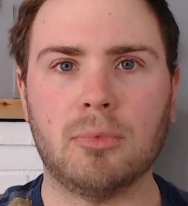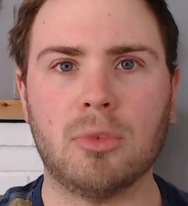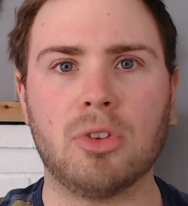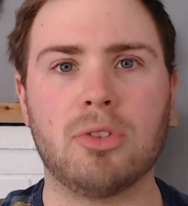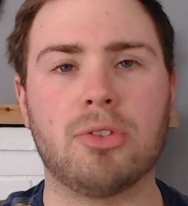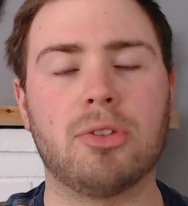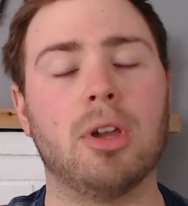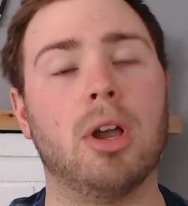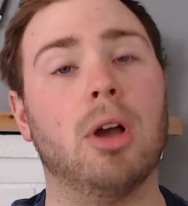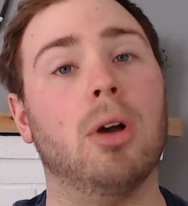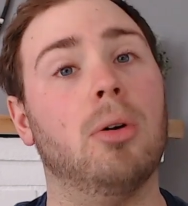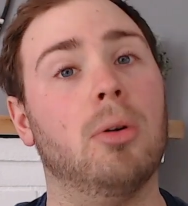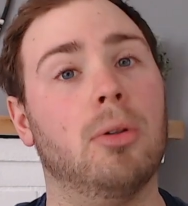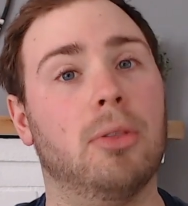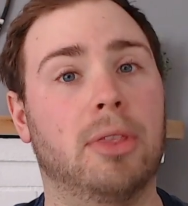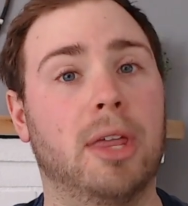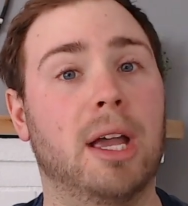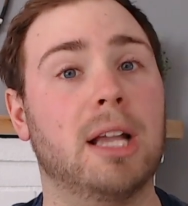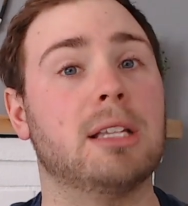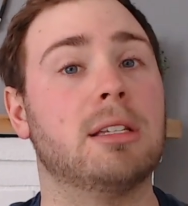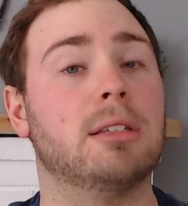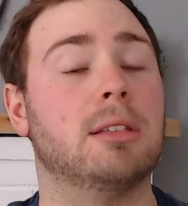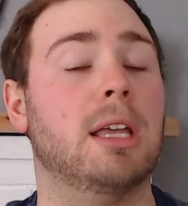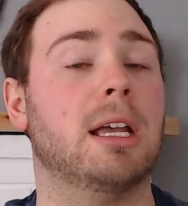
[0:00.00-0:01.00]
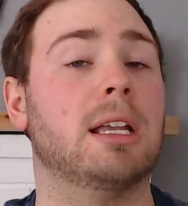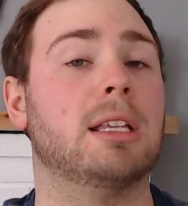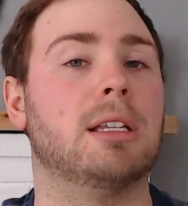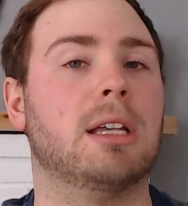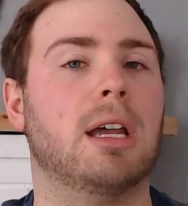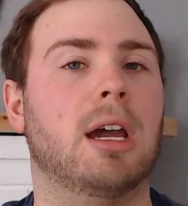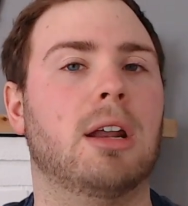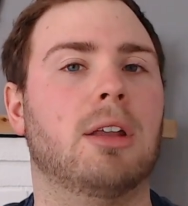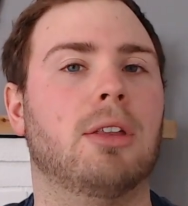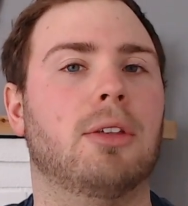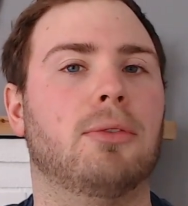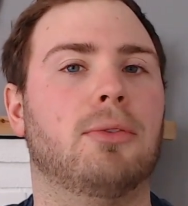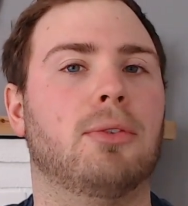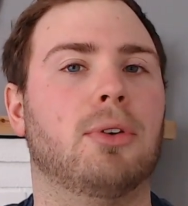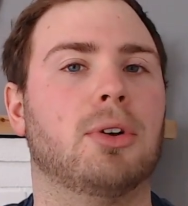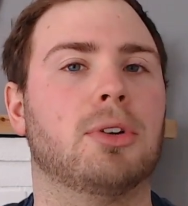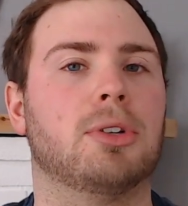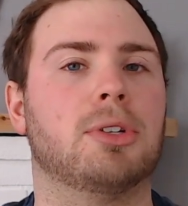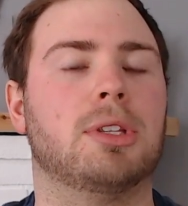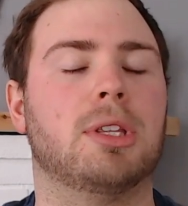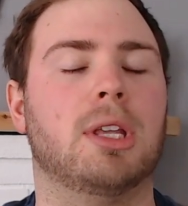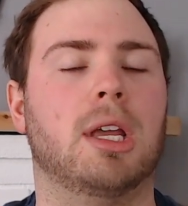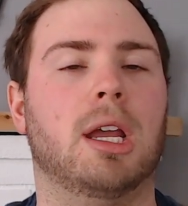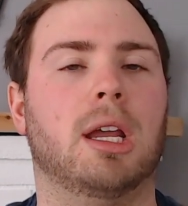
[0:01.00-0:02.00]
So that's kind of the
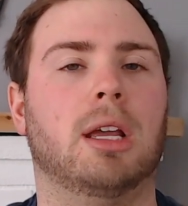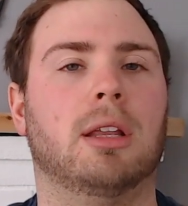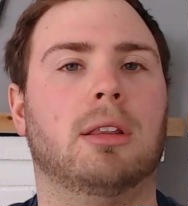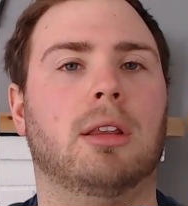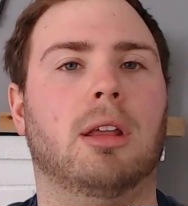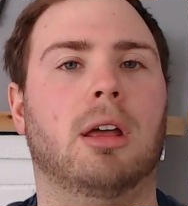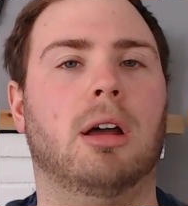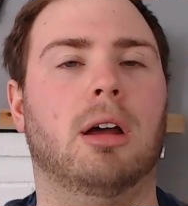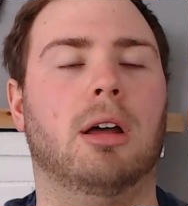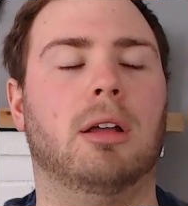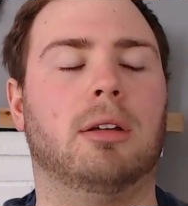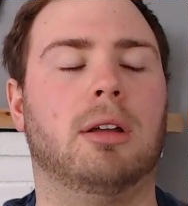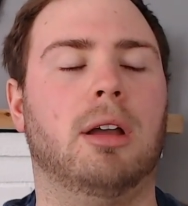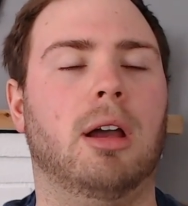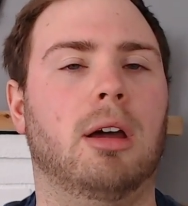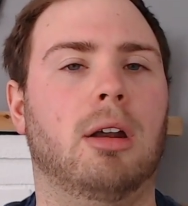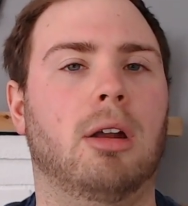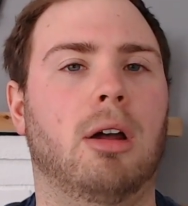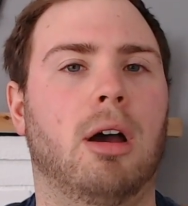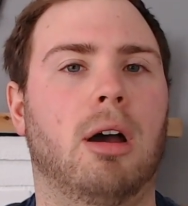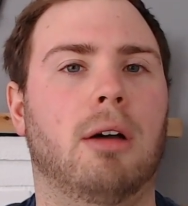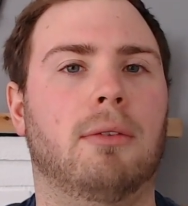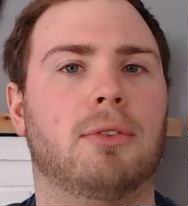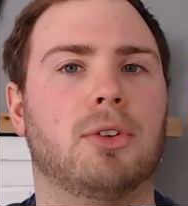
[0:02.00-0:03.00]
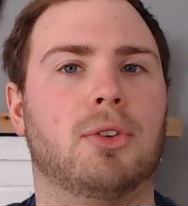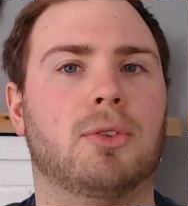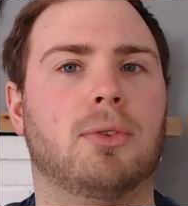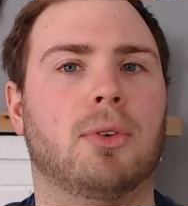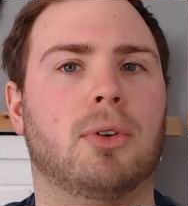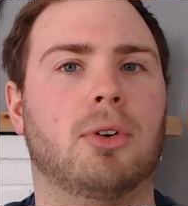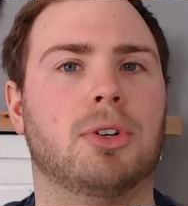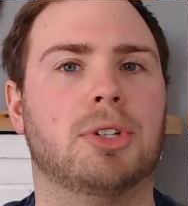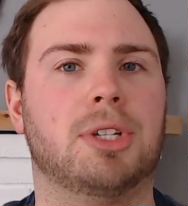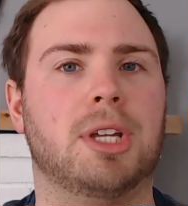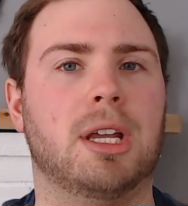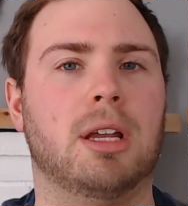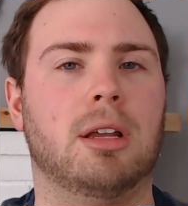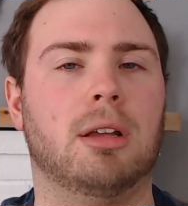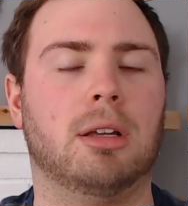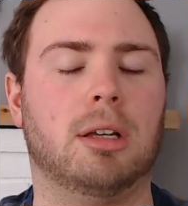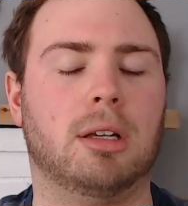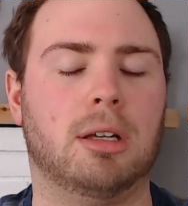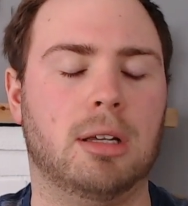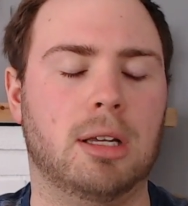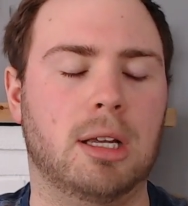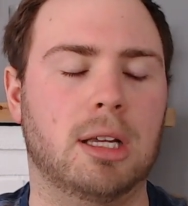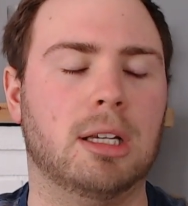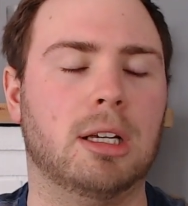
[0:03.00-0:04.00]
first thing cut off as far as
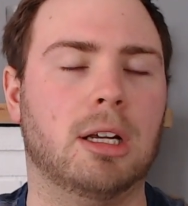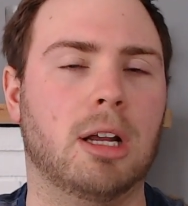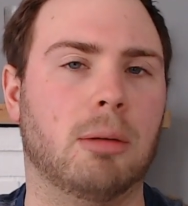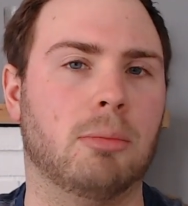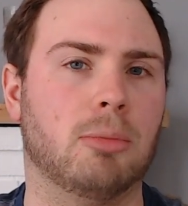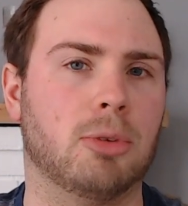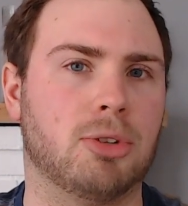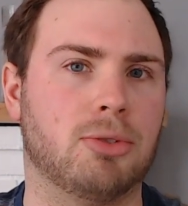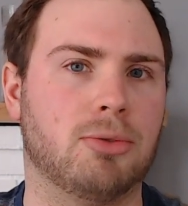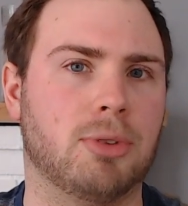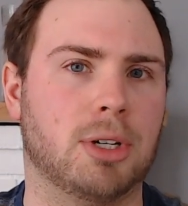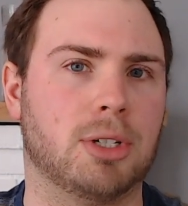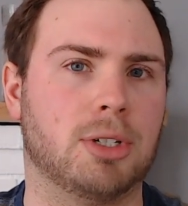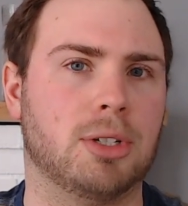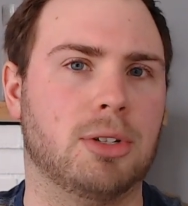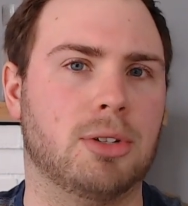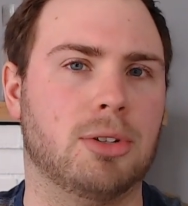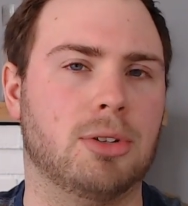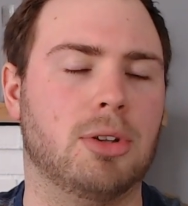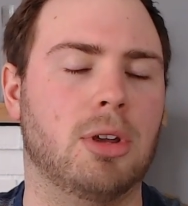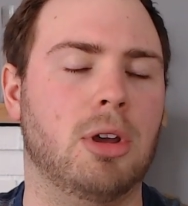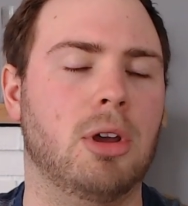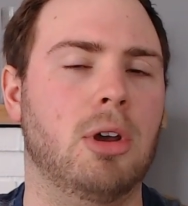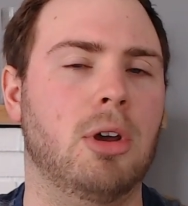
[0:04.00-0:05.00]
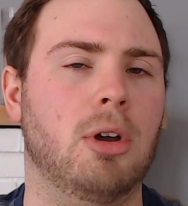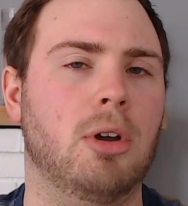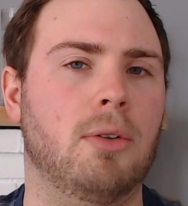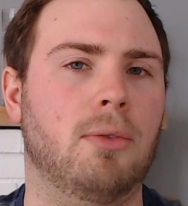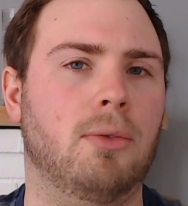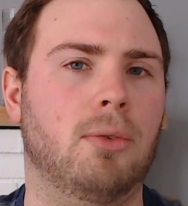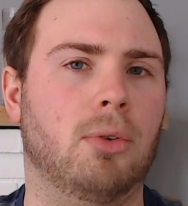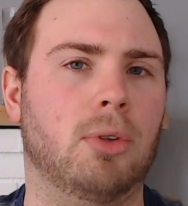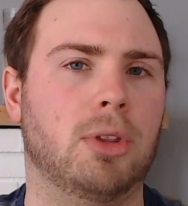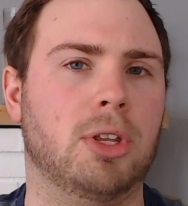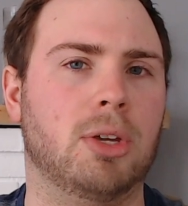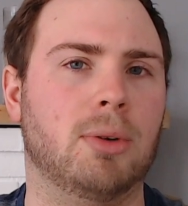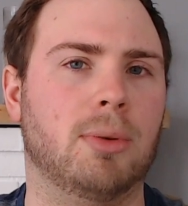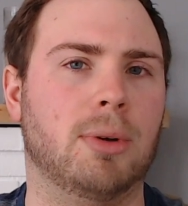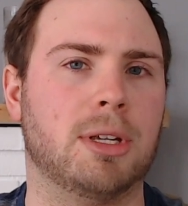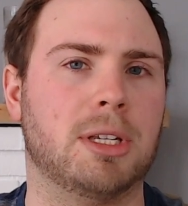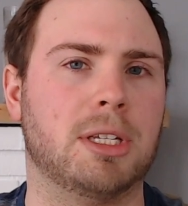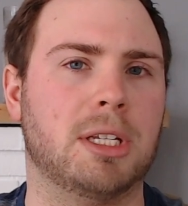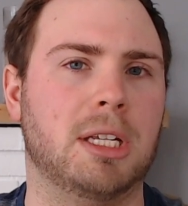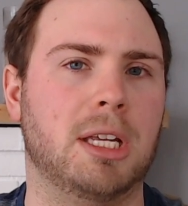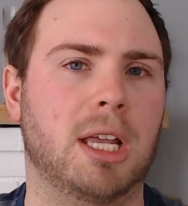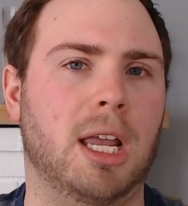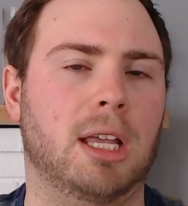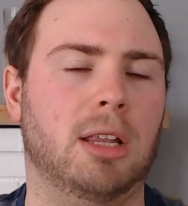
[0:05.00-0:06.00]
income restrictions for the
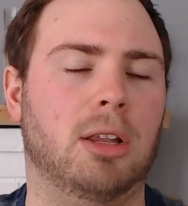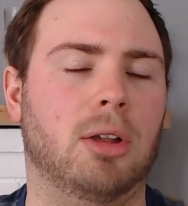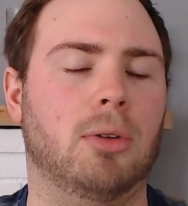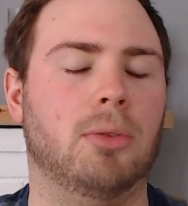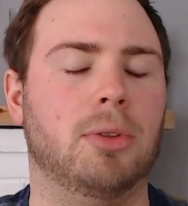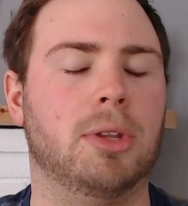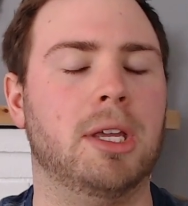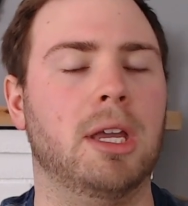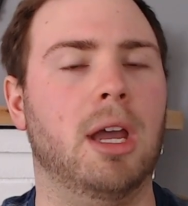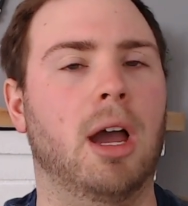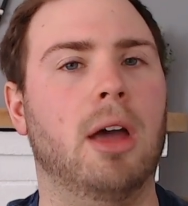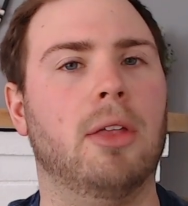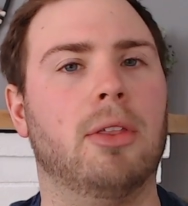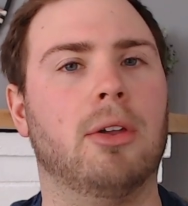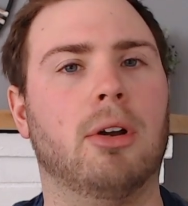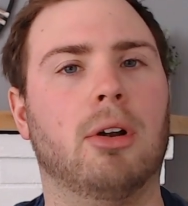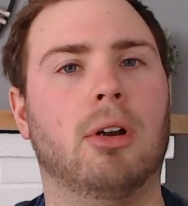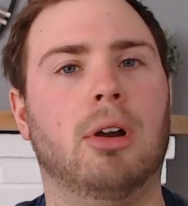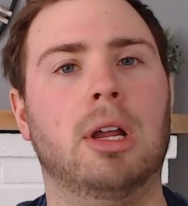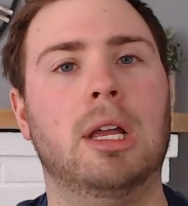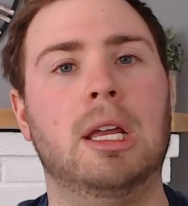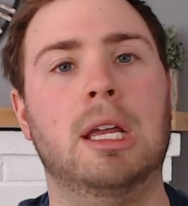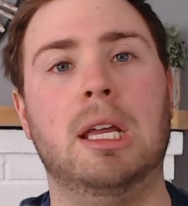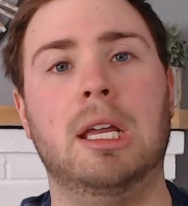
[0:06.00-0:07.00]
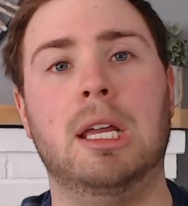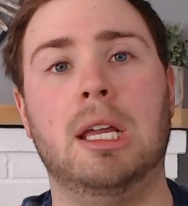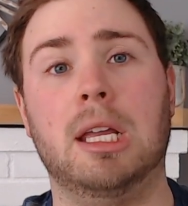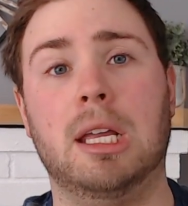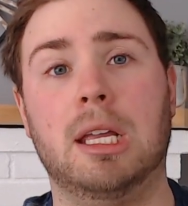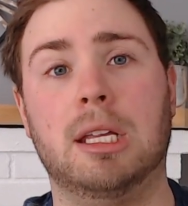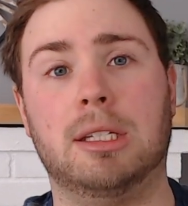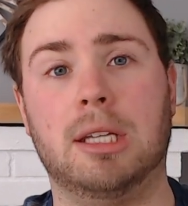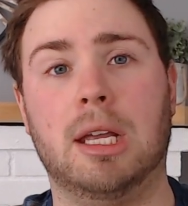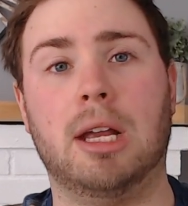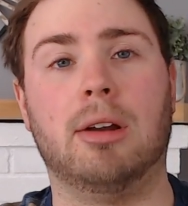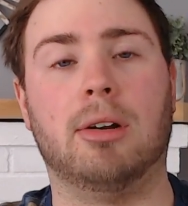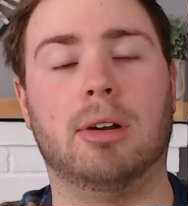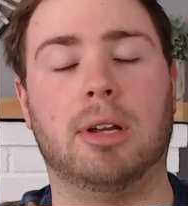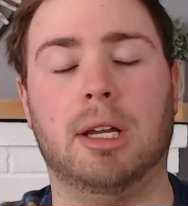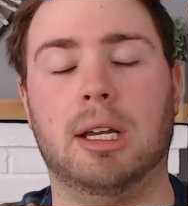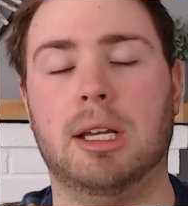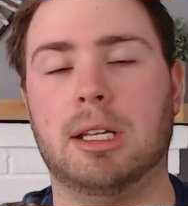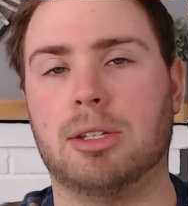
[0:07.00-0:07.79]
USDA loan. The other is area.